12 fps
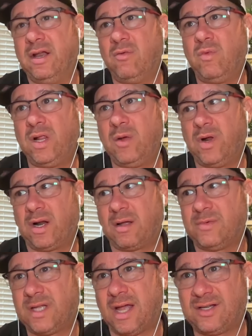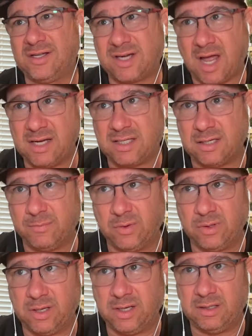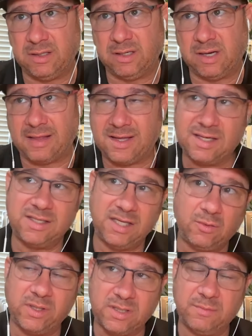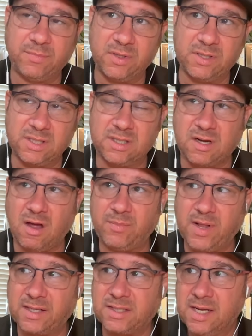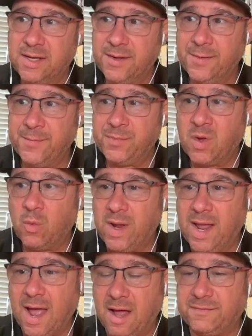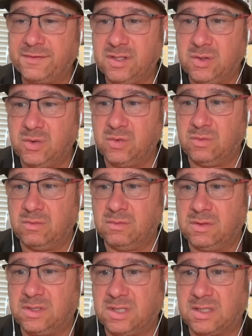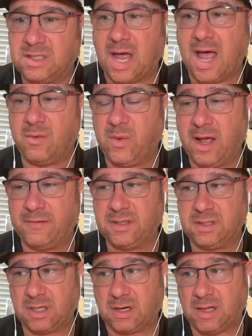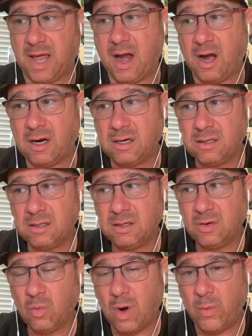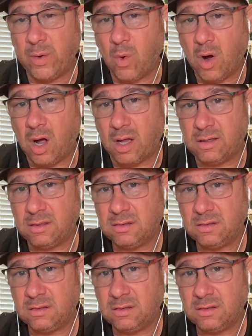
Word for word: Really what it comes down to, it's kind of simple, and I think it's equally simple as it is complex. We have to decide, we have to declare what we want.